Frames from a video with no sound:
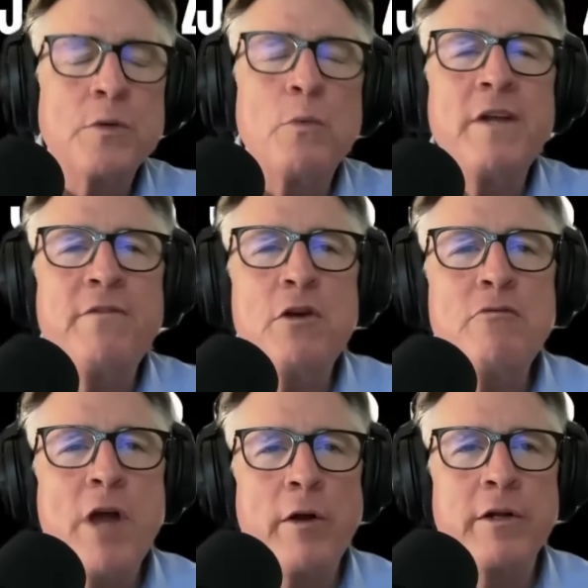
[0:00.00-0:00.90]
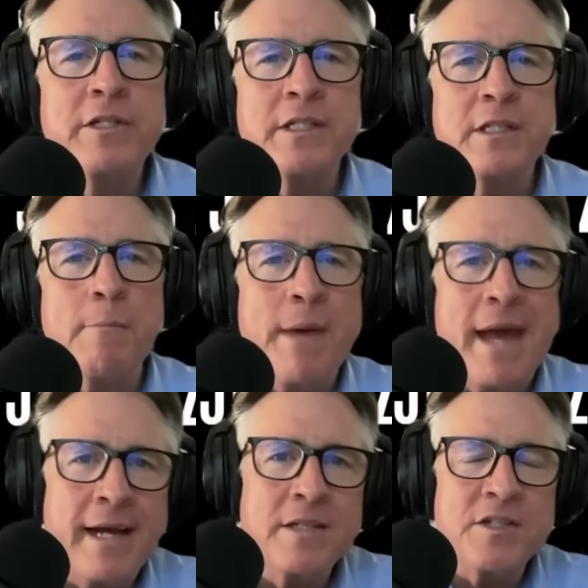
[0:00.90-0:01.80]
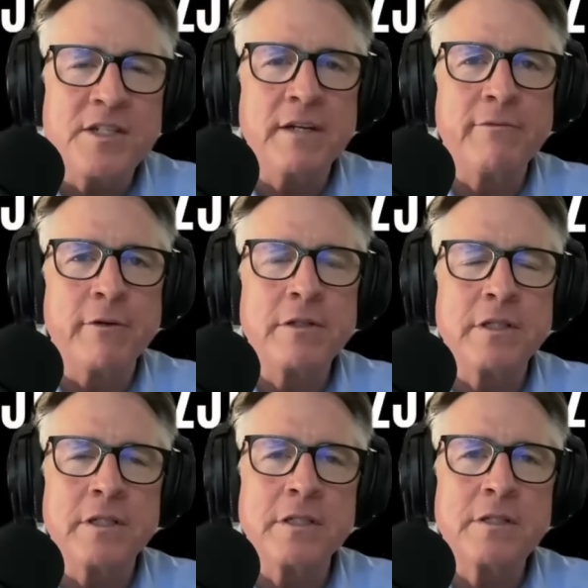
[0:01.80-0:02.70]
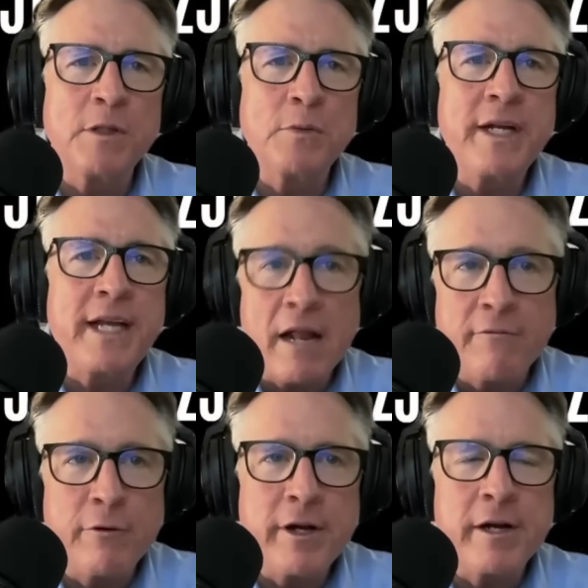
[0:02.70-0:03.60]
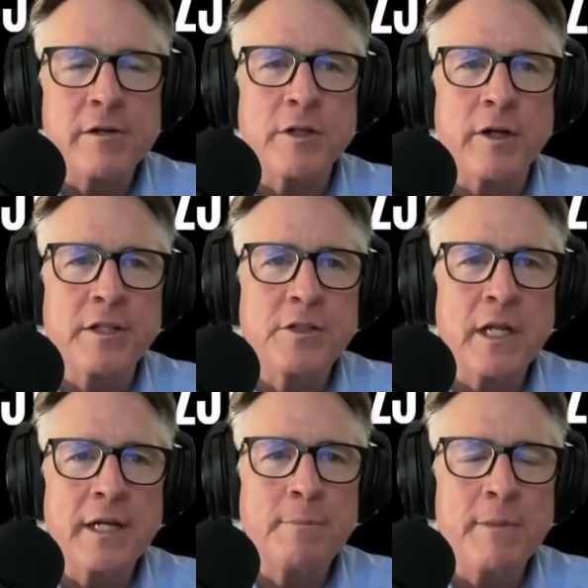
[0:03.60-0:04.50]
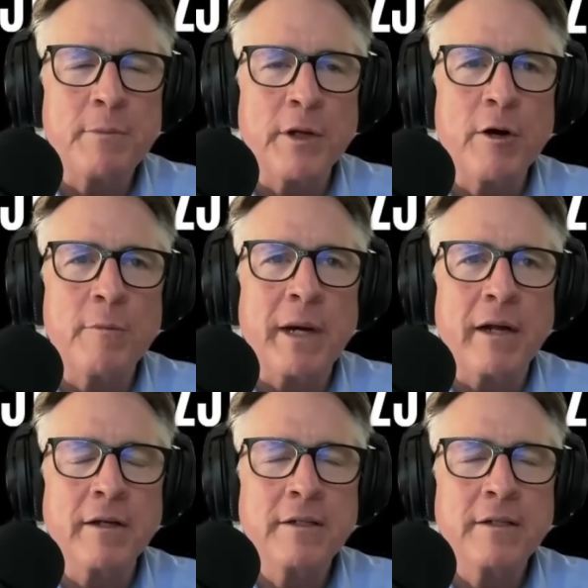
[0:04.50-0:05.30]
So what have you noticed is the biggest differences between California and Arizona that you'd like people to know about?